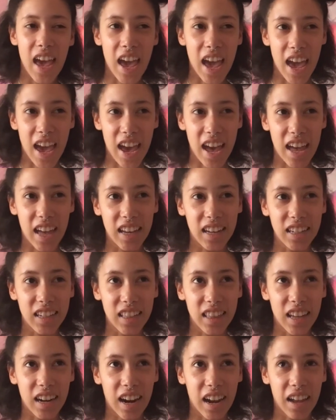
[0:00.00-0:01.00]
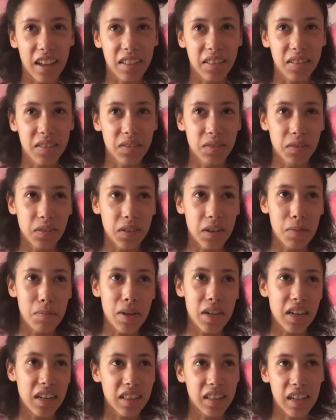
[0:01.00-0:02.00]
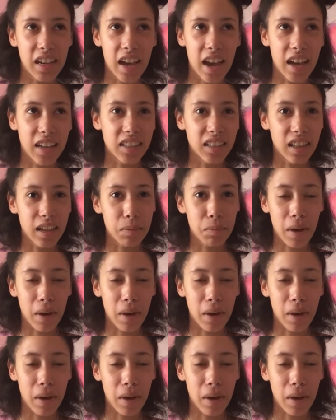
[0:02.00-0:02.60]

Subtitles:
and then I immediately had to